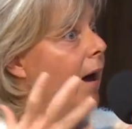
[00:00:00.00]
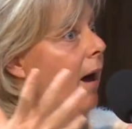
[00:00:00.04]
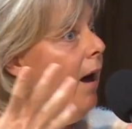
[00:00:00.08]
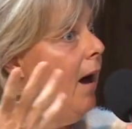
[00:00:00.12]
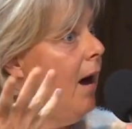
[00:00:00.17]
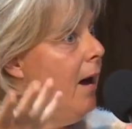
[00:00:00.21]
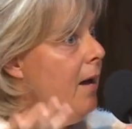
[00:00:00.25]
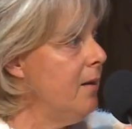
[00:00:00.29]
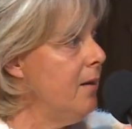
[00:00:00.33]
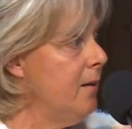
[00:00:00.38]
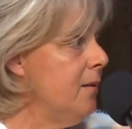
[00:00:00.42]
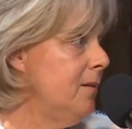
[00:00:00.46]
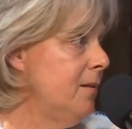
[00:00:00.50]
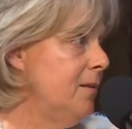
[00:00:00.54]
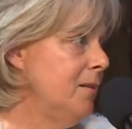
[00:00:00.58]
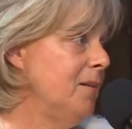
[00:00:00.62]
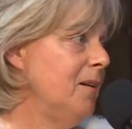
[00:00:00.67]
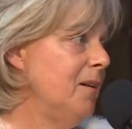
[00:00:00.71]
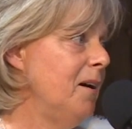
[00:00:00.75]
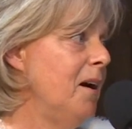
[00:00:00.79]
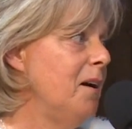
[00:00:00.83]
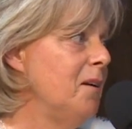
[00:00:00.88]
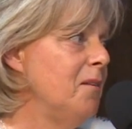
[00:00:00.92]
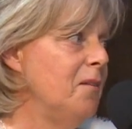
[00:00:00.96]
I did.
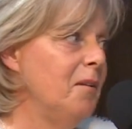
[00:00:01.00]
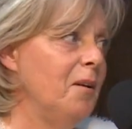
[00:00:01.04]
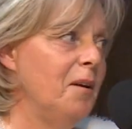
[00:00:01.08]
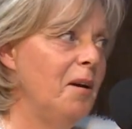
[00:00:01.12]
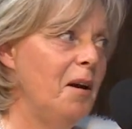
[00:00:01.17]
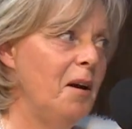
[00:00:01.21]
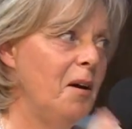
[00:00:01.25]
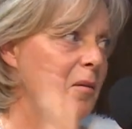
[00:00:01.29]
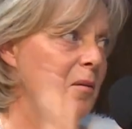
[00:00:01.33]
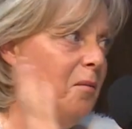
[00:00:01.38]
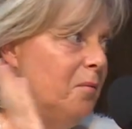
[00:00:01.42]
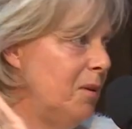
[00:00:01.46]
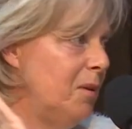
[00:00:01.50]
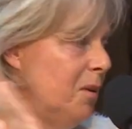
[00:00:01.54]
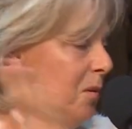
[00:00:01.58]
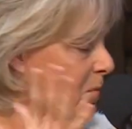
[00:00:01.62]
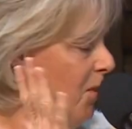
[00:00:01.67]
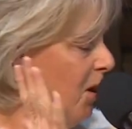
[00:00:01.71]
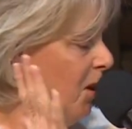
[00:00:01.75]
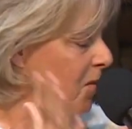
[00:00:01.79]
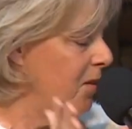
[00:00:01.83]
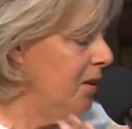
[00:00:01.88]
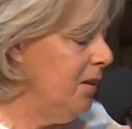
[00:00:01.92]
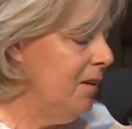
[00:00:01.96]
I did
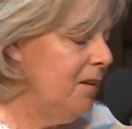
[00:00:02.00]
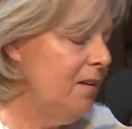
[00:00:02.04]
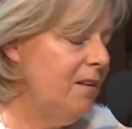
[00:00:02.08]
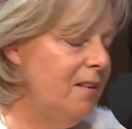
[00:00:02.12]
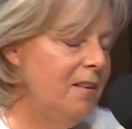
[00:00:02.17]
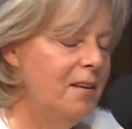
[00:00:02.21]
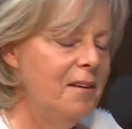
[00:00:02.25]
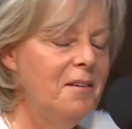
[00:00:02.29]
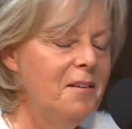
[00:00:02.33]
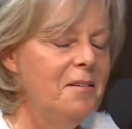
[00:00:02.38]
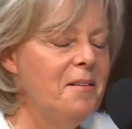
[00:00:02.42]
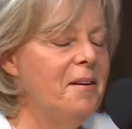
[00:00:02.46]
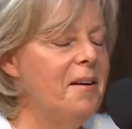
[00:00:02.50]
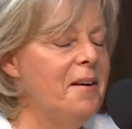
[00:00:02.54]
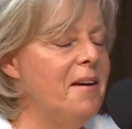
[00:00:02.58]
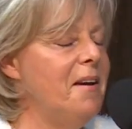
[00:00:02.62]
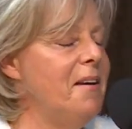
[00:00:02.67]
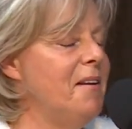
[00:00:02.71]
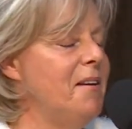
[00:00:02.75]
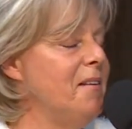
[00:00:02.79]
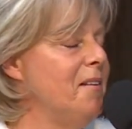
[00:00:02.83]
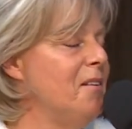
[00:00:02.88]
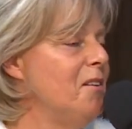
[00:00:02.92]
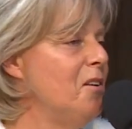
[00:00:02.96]
my vegan thing,
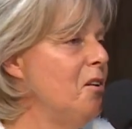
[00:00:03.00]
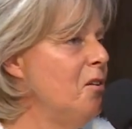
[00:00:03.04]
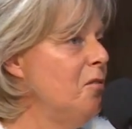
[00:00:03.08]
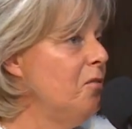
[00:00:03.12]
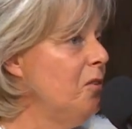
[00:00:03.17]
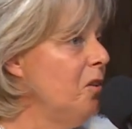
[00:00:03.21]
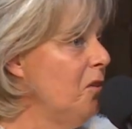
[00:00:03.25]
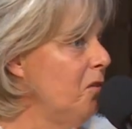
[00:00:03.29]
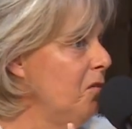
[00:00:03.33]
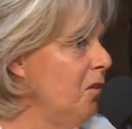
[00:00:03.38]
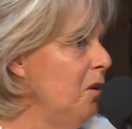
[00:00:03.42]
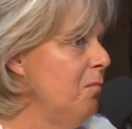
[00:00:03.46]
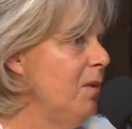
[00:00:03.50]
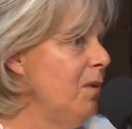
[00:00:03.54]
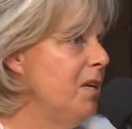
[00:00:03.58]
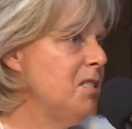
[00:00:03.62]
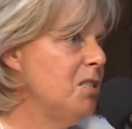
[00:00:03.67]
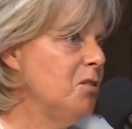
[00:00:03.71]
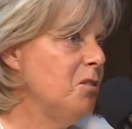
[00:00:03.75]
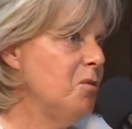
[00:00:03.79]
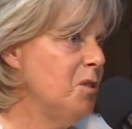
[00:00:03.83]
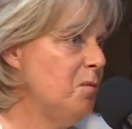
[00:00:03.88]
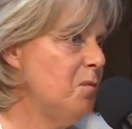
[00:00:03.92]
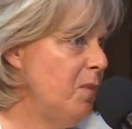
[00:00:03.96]
and after 3
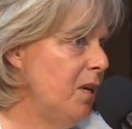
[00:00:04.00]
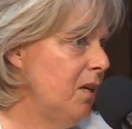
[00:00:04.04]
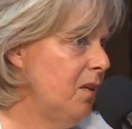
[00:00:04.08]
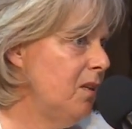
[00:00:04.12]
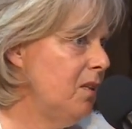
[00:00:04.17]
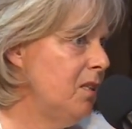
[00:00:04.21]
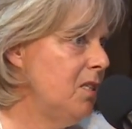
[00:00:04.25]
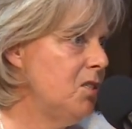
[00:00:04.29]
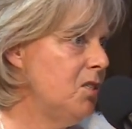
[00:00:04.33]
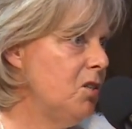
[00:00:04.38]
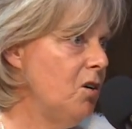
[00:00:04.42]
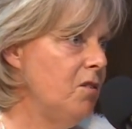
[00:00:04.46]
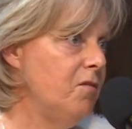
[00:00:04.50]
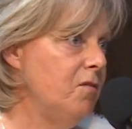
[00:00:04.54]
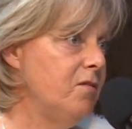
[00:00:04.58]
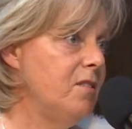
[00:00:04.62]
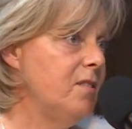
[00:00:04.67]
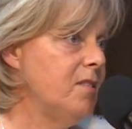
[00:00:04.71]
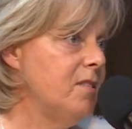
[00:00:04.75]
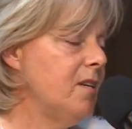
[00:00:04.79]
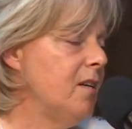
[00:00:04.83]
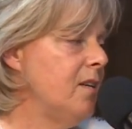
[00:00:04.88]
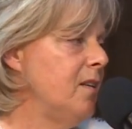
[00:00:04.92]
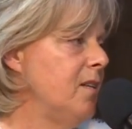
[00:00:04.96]
months I was back in his
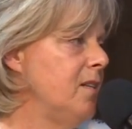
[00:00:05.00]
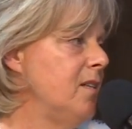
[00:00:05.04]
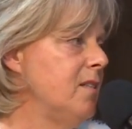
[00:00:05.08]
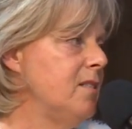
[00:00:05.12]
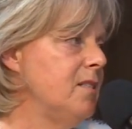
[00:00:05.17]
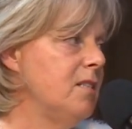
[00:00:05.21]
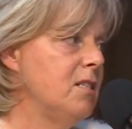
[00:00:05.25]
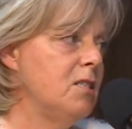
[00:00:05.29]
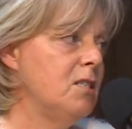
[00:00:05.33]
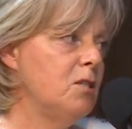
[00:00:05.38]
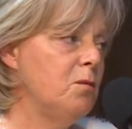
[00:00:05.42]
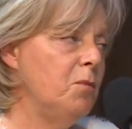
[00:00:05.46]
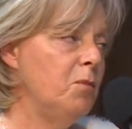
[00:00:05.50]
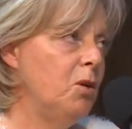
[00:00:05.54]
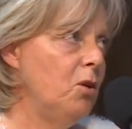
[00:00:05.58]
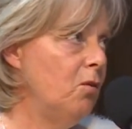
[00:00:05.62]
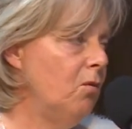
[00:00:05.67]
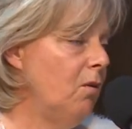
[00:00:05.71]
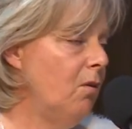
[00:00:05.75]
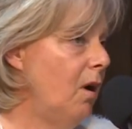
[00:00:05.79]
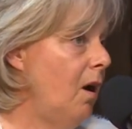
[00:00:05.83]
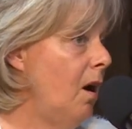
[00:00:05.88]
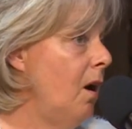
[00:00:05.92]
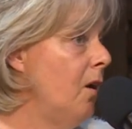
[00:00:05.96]
office, and he said to me,
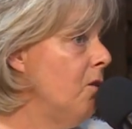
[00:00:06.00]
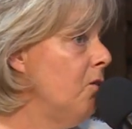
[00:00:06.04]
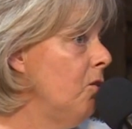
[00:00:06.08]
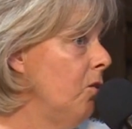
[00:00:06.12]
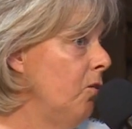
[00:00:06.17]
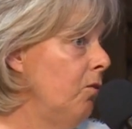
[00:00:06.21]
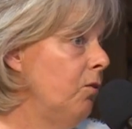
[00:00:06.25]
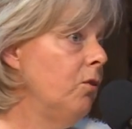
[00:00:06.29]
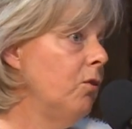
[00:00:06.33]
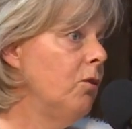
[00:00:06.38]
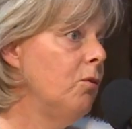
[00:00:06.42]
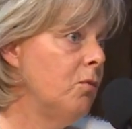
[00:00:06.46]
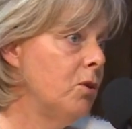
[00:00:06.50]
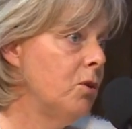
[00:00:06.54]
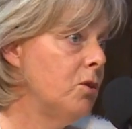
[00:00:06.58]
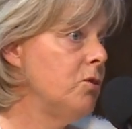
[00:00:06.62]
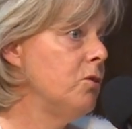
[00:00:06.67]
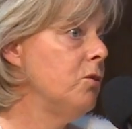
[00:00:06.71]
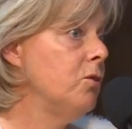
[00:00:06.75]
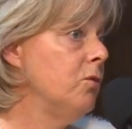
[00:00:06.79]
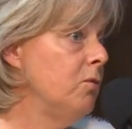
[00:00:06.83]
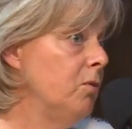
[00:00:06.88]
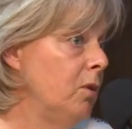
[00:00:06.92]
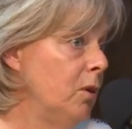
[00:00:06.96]
look, I don't know
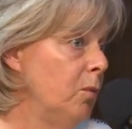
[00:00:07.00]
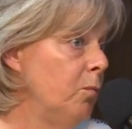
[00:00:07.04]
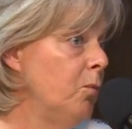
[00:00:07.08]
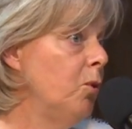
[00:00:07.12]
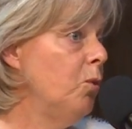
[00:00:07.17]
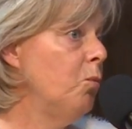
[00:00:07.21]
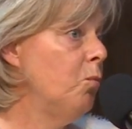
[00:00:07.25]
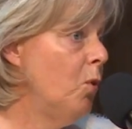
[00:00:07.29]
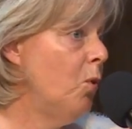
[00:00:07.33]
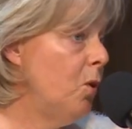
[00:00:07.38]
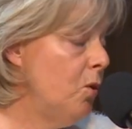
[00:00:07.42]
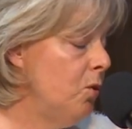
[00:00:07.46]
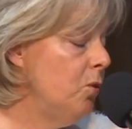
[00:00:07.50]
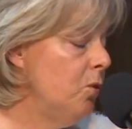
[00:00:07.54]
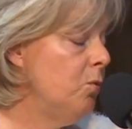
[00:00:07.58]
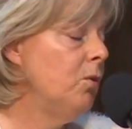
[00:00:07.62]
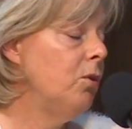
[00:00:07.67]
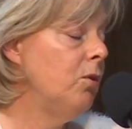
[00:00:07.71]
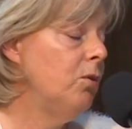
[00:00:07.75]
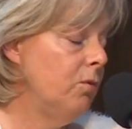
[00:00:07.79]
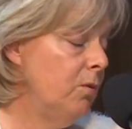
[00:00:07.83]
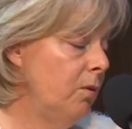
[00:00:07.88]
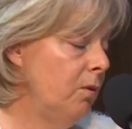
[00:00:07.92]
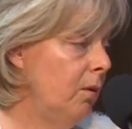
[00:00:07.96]
what you're doing, but what you
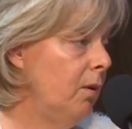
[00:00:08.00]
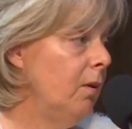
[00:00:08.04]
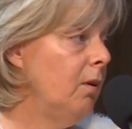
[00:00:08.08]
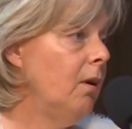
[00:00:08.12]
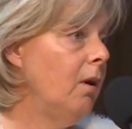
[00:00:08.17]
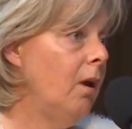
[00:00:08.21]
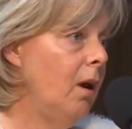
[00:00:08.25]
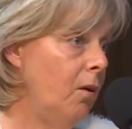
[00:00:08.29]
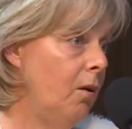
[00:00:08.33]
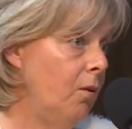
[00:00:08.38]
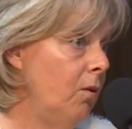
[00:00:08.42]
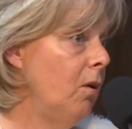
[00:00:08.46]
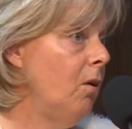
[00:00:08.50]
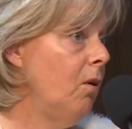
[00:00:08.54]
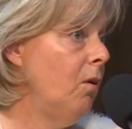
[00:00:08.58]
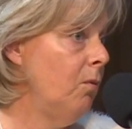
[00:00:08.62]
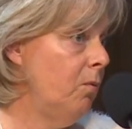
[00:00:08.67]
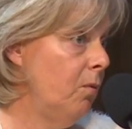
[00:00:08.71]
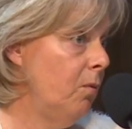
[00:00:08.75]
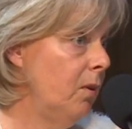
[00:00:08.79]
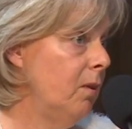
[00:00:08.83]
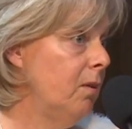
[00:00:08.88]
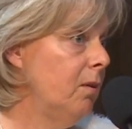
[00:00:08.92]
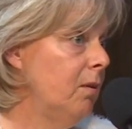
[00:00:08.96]
are doing, carry
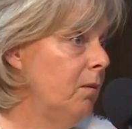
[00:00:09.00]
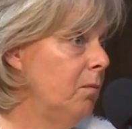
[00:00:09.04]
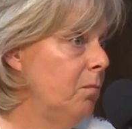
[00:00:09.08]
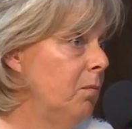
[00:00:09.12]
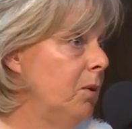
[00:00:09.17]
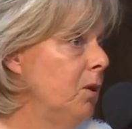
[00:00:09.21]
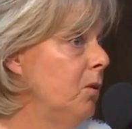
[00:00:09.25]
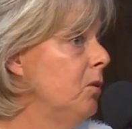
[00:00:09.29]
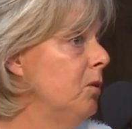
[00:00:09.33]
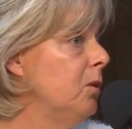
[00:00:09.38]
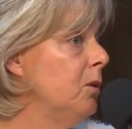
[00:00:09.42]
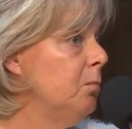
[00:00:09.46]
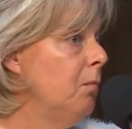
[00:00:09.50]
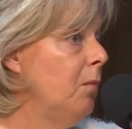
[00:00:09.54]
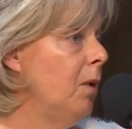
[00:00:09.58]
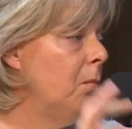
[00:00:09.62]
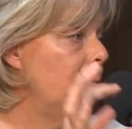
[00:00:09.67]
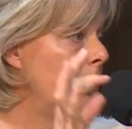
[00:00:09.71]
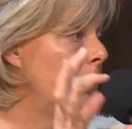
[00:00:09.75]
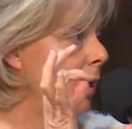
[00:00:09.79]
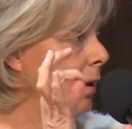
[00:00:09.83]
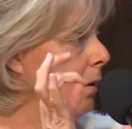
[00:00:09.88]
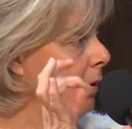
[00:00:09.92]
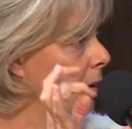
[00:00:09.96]
on with. Because
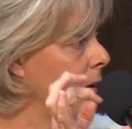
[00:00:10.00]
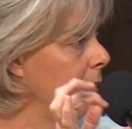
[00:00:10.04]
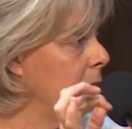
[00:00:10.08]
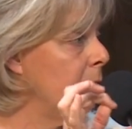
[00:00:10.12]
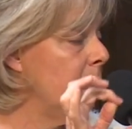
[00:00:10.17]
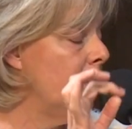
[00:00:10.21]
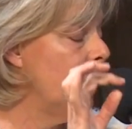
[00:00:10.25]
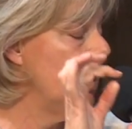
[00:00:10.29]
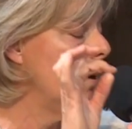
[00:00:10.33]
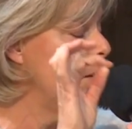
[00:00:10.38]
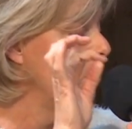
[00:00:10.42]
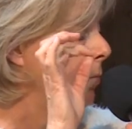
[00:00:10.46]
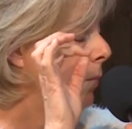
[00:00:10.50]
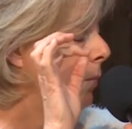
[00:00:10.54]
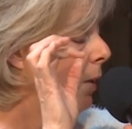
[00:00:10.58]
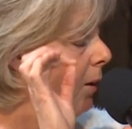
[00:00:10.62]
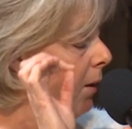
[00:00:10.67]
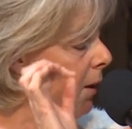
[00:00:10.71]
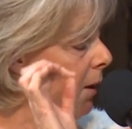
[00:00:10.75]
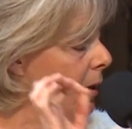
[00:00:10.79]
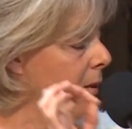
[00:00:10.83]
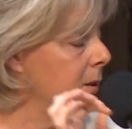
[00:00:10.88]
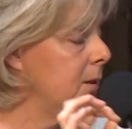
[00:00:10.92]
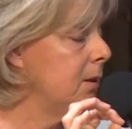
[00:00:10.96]
my
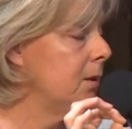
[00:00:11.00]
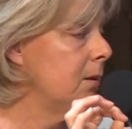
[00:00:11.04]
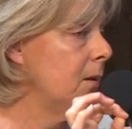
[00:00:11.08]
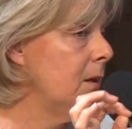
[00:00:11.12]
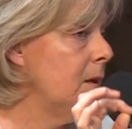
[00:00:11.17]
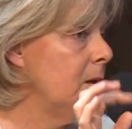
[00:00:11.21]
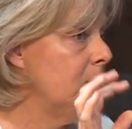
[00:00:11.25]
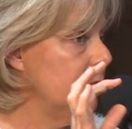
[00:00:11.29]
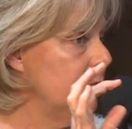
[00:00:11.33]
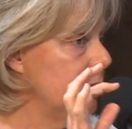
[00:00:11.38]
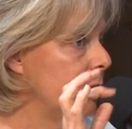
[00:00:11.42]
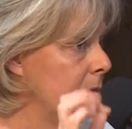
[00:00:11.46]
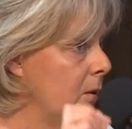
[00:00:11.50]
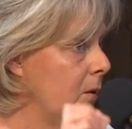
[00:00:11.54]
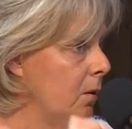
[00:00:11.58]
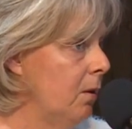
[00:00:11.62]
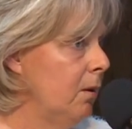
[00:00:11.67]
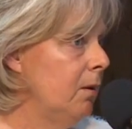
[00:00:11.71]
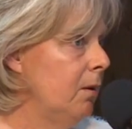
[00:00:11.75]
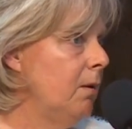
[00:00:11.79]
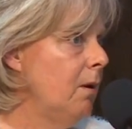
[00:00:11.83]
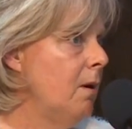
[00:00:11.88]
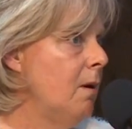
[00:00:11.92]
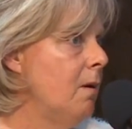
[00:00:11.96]
cancer count was
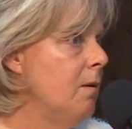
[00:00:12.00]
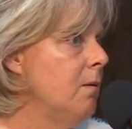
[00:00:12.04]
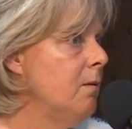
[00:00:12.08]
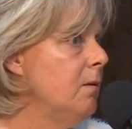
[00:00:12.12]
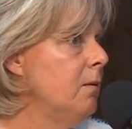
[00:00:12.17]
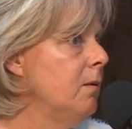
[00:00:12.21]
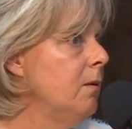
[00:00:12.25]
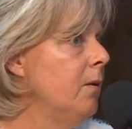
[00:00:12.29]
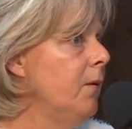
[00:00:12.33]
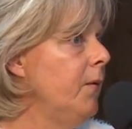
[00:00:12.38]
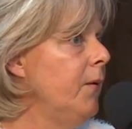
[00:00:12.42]
going down.